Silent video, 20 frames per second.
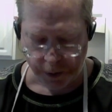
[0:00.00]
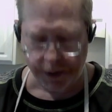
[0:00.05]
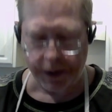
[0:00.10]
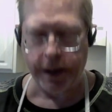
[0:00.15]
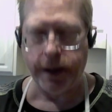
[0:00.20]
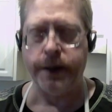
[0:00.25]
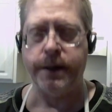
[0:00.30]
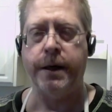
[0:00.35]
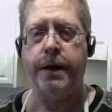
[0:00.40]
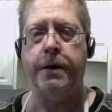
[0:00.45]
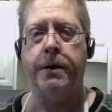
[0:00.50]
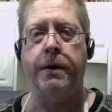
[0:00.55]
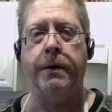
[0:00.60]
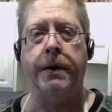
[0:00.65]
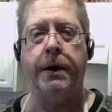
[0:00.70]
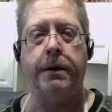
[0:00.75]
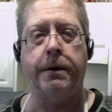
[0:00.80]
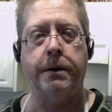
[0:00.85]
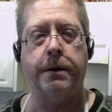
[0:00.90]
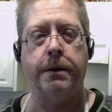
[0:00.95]
Did I say
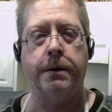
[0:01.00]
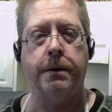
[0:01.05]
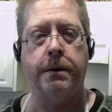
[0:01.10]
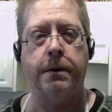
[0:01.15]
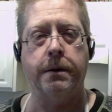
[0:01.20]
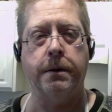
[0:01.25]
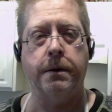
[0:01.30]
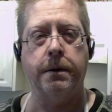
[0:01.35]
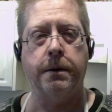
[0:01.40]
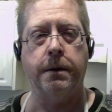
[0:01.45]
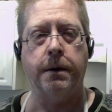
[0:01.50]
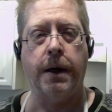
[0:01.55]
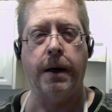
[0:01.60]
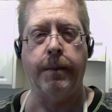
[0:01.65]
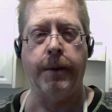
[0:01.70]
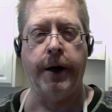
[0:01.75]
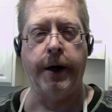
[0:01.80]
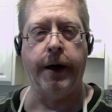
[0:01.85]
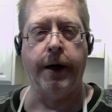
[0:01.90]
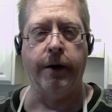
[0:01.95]
donuts? I
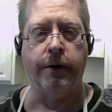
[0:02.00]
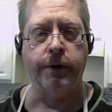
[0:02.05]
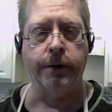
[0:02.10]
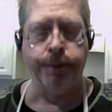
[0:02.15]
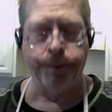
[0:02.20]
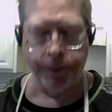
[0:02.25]
might have.